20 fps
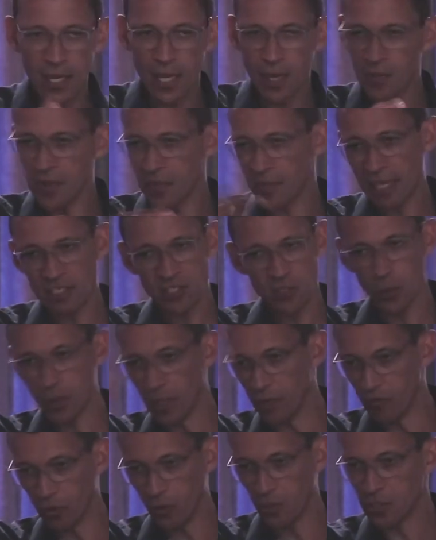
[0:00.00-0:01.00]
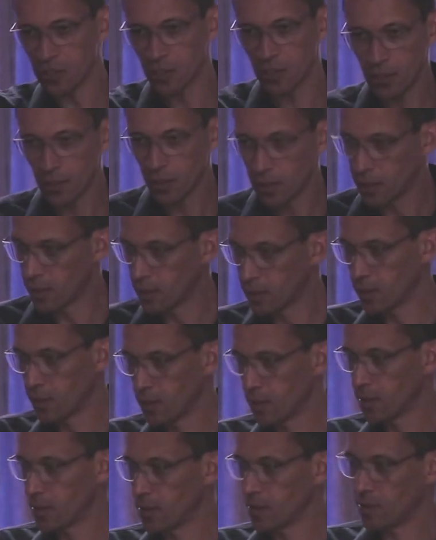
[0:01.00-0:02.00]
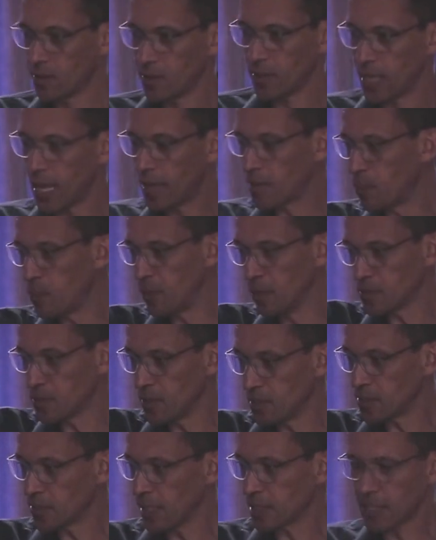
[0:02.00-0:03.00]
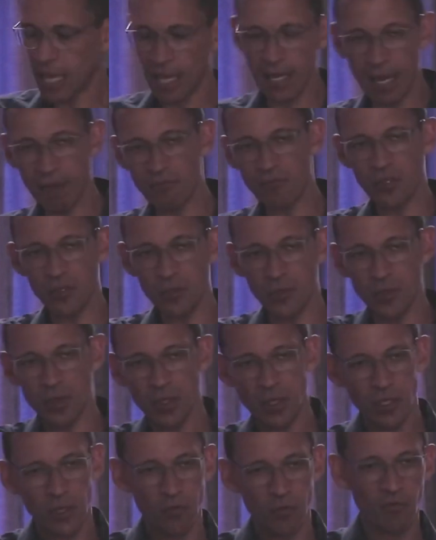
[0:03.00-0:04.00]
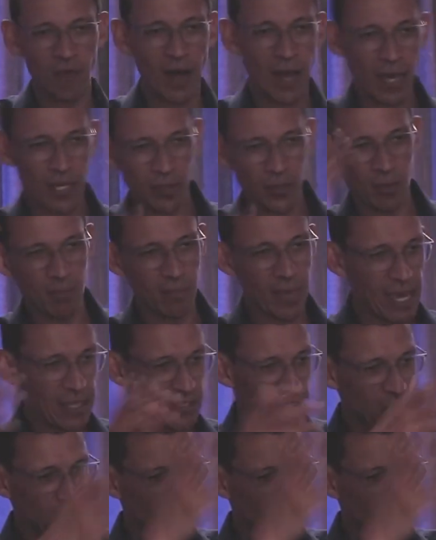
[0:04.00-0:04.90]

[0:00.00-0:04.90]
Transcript: that that's not her voice. The other person says, I love you. You're fine. You're amazing. You're